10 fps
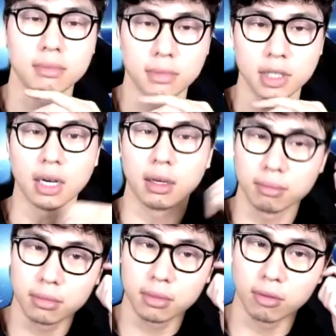Yeah.
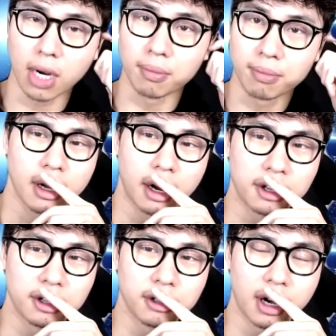Wow. Are
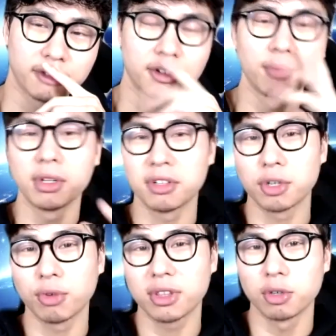you
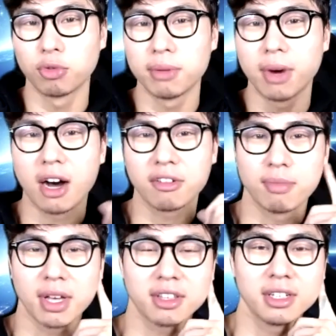familiar with the Wim Hof
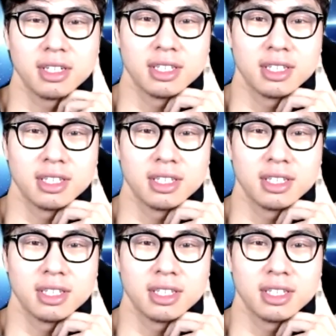method?